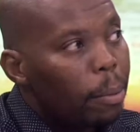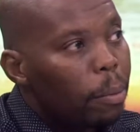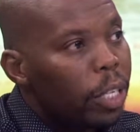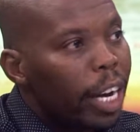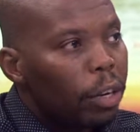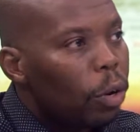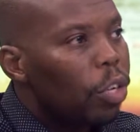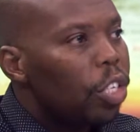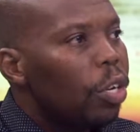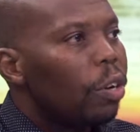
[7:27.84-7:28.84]

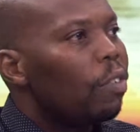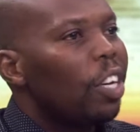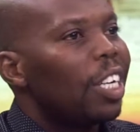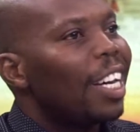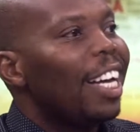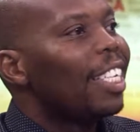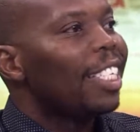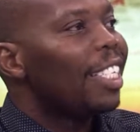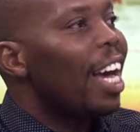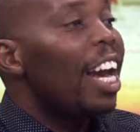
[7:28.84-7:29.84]
technology innovation
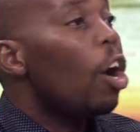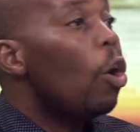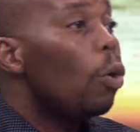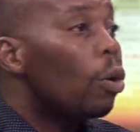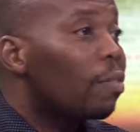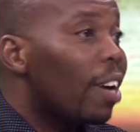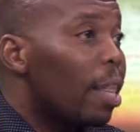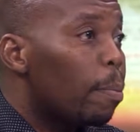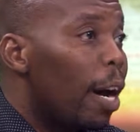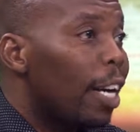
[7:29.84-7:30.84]
agency and a whole lot of
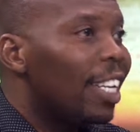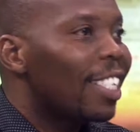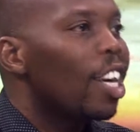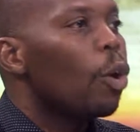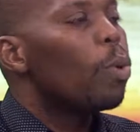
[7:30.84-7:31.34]
other partners,